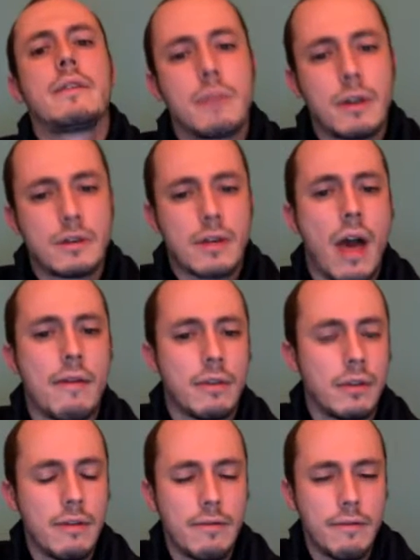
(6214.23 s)
Because I have
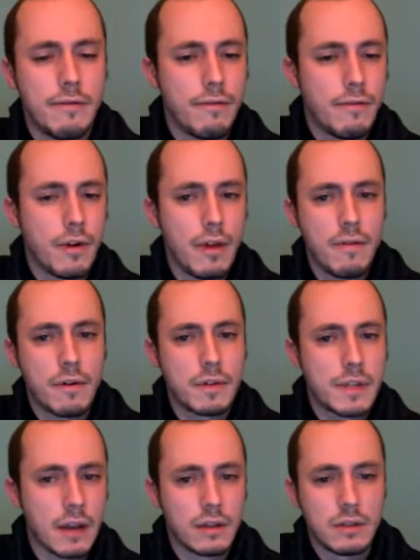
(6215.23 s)
only 44
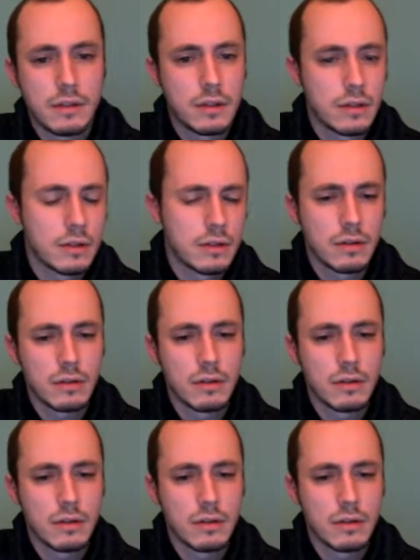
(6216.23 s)
seconds.